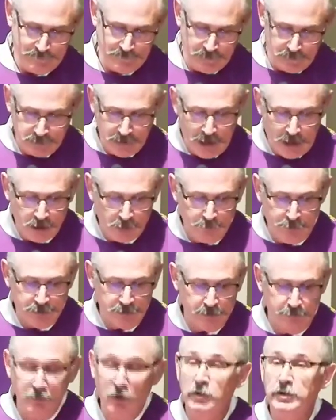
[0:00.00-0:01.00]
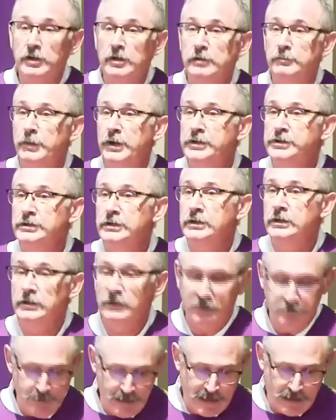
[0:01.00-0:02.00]
The sacraments, and most especially
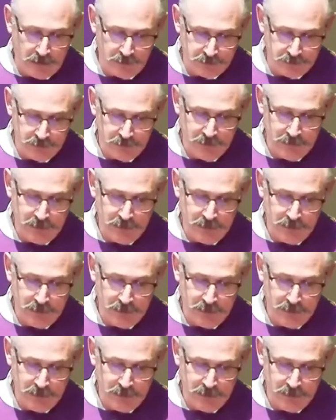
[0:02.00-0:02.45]
the Mass,